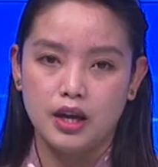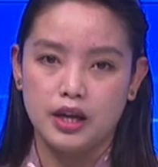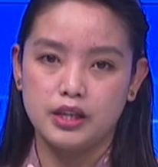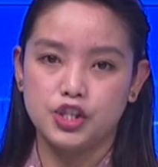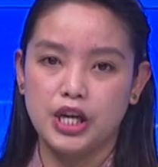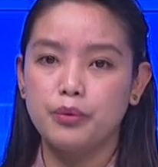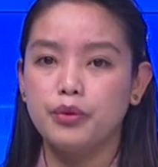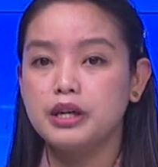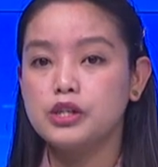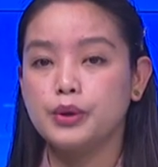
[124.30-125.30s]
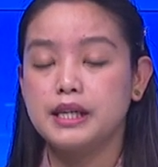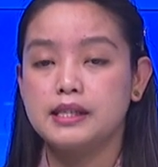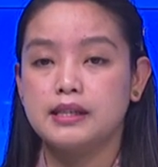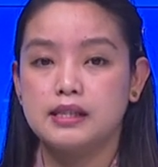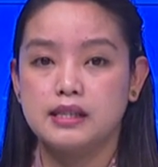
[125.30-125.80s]
In January
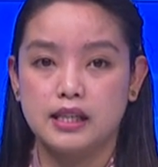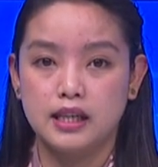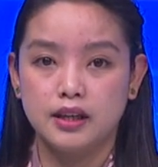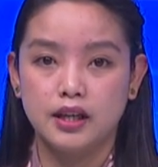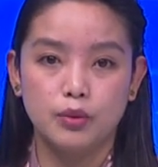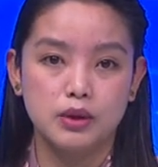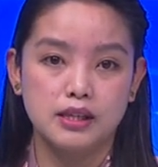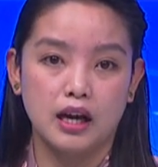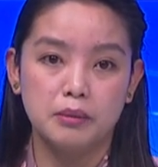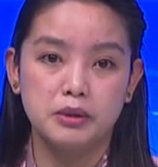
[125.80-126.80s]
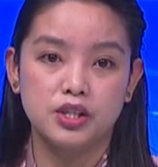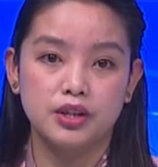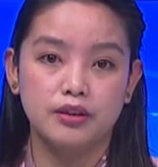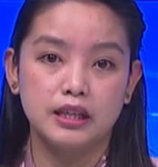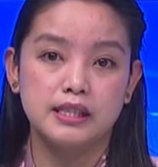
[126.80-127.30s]
2016, he was
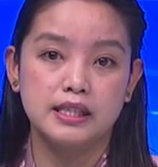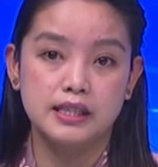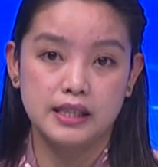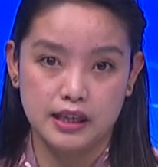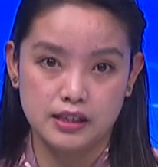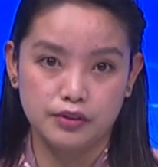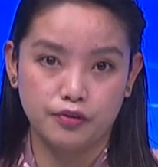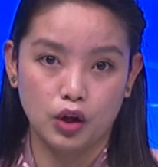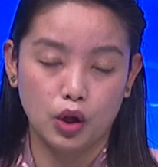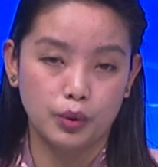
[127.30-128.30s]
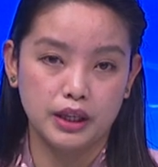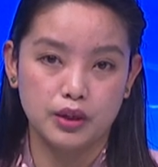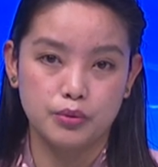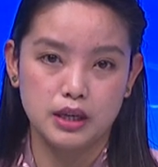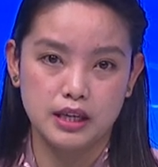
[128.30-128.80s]
arbitrarily detained following
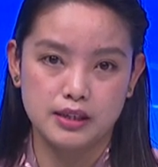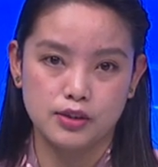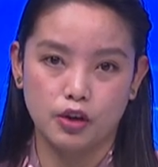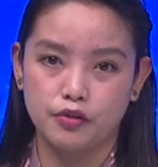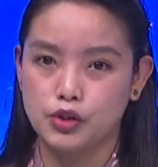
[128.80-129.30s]
the release of a